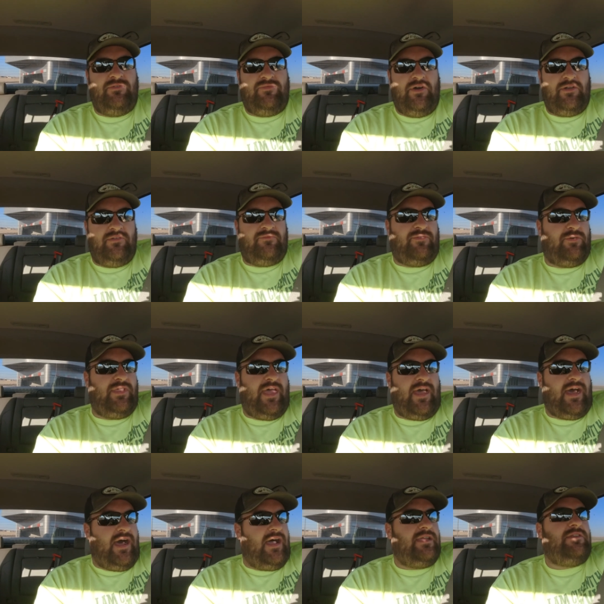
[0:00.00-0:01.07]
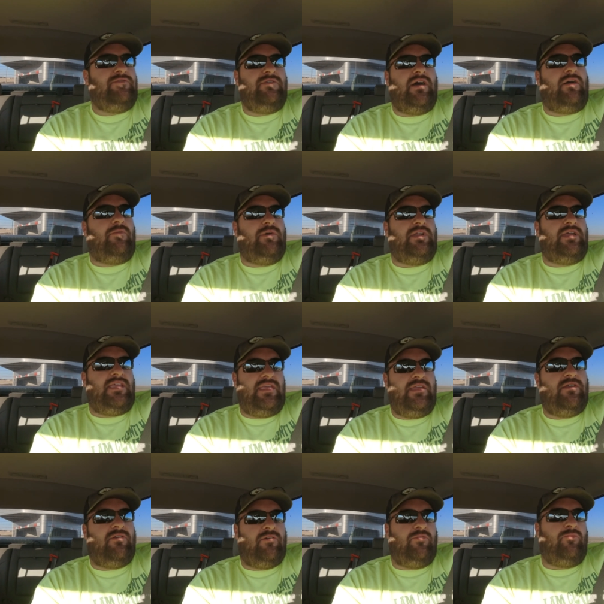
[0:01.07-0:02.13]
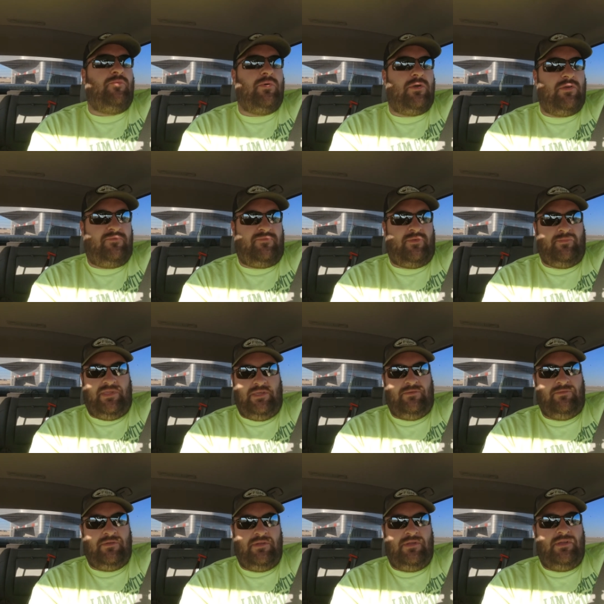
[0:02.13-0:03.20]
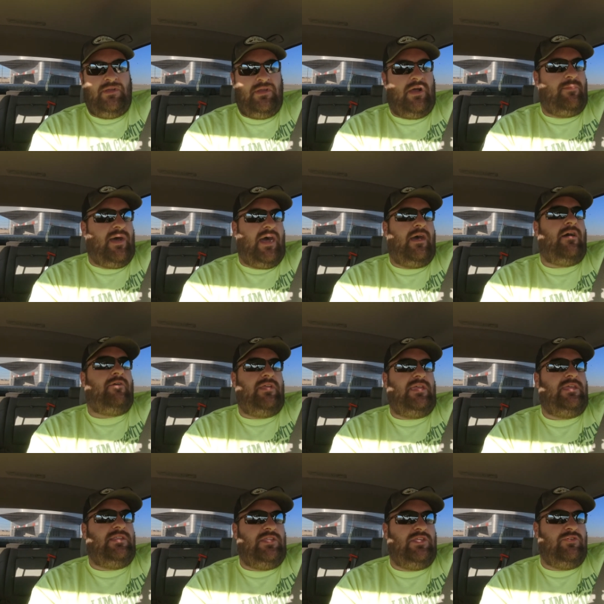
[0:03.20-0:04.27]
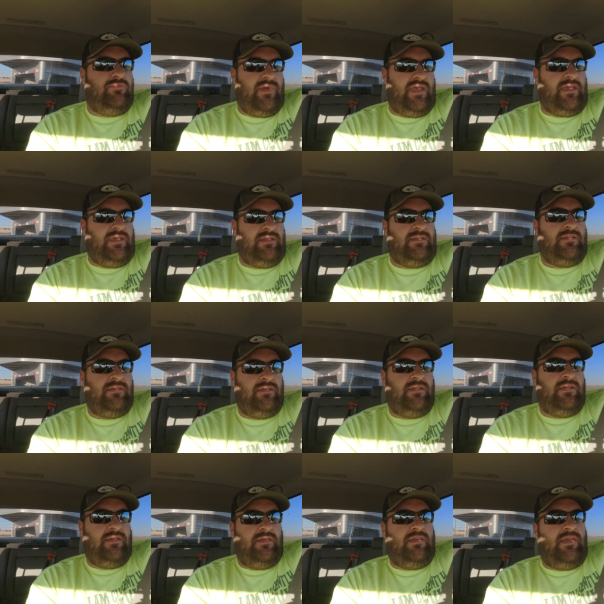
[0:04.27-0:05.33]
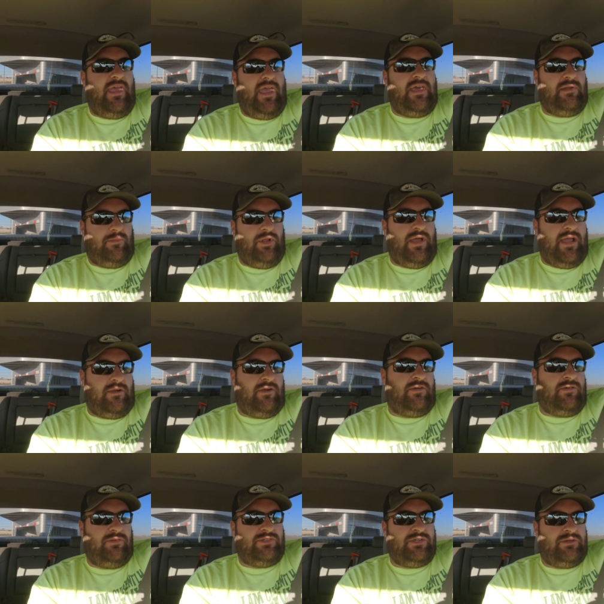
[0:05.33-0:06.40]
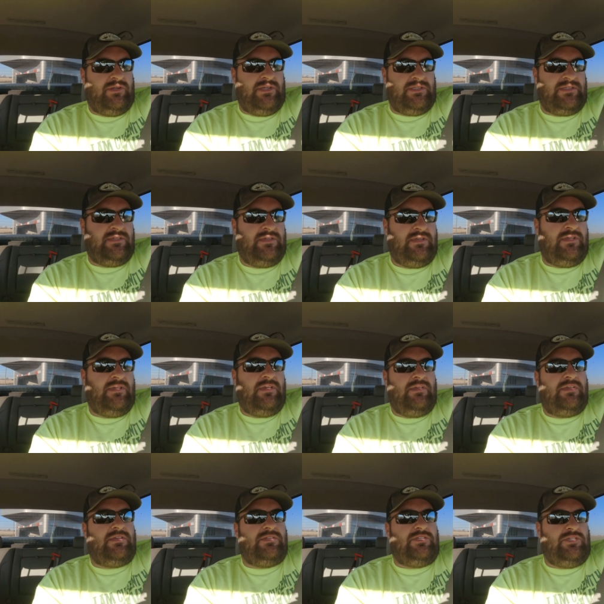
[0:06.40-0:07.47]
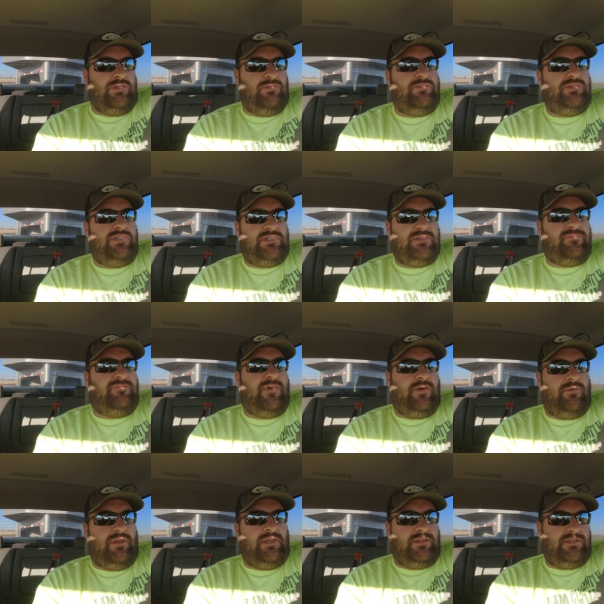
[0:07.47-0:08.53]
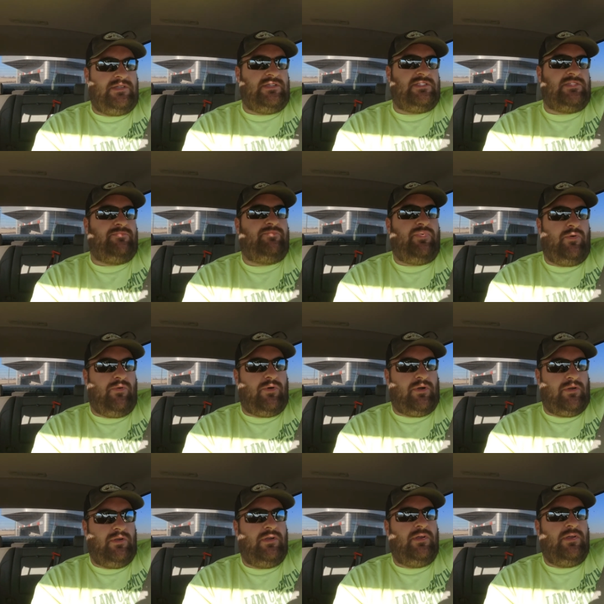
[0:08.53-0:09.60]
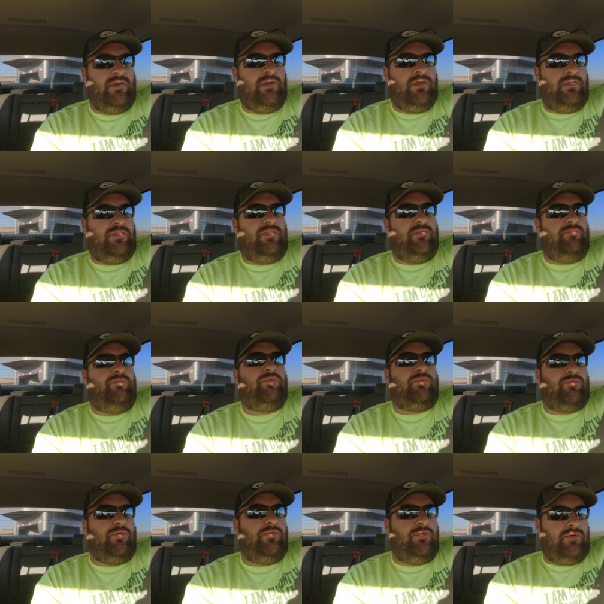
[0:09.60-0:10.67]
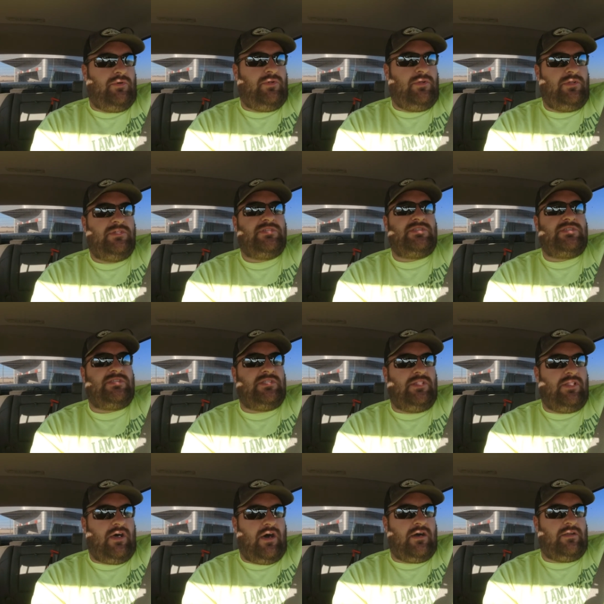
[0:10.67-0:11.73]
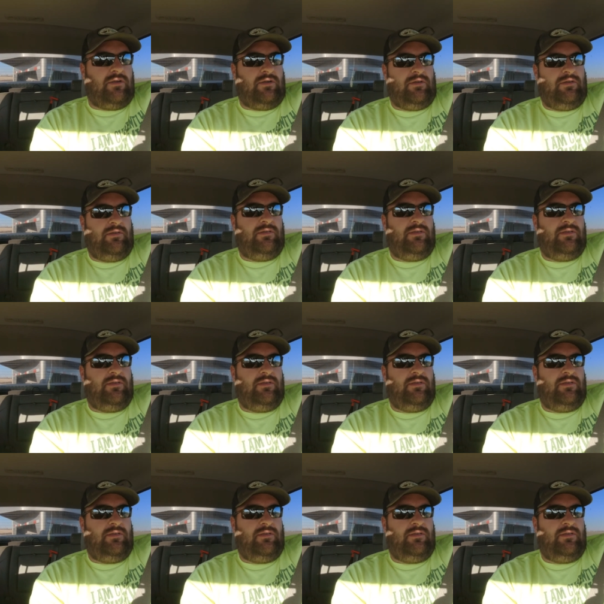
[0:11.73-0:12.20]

who voted for that, I do not want to hear a word from you about how inhumane animal agriculture is. Because you just voted to support the brutal slaughter